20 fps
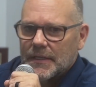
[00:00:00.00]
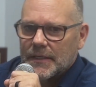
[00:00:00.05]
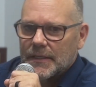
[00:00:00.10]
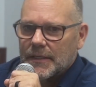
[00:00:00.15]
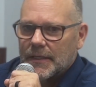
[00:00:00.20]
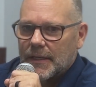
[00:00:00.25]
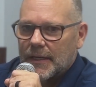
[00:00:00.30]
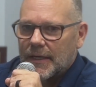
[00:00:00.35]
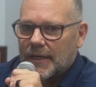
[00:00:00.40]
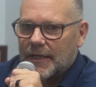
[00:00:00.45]

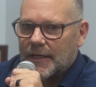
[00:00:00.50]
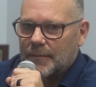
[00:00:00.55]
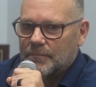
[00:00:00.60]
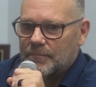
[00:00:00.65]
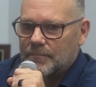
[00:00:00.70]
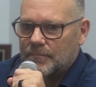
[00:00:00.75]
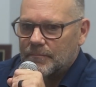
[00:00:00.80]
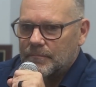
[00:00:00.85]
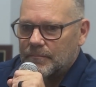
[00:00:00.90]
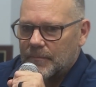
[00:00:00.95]
I
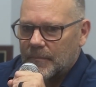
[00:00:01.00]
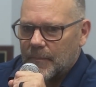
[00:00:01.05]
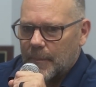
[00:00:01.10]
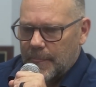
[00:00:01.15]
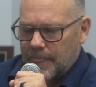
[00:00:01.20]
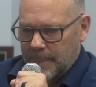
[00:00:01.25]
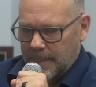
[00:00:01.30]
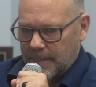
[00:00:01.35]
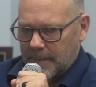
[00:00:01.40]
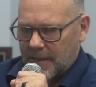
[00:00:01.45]

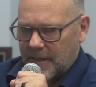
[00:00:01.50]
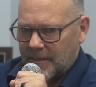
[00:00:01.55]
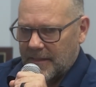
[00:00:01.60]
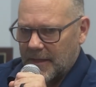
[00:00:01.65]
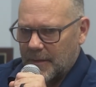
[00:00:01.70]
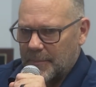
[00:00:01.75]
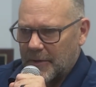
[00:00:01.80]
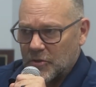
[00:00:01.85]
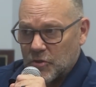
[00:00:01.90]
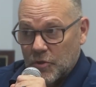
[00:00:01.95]
think,
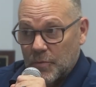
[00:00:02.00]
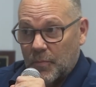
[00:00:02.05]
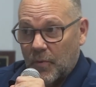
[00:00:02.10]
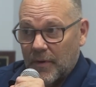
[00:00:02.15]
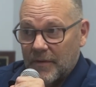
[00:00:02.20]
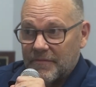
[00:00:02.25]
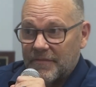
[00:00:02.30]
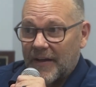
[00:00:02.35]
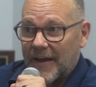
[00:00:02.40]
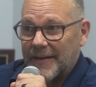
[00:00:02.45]
about
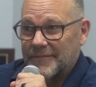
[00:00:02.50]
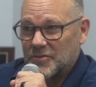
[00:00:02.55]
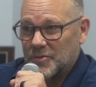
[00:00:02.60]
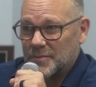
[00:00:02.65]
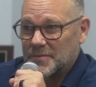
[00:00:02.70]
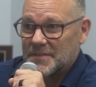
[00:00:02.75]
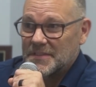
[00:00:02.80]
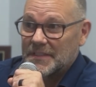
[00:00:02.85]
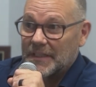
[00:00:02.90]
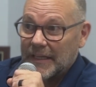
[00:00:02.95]
2.5, so it
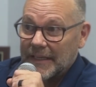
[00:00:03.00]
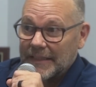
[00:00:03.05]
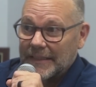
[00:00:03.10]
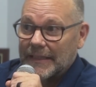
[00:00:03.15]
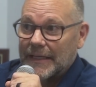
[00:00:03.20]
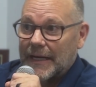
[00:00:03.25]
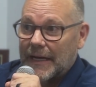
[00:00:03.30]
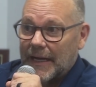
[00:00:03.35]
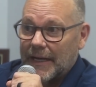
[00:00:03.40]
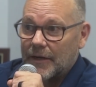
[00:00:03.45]
was
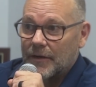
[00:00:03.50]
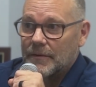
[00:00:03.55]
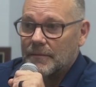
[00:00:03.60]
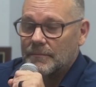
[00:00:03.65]
slightly higher.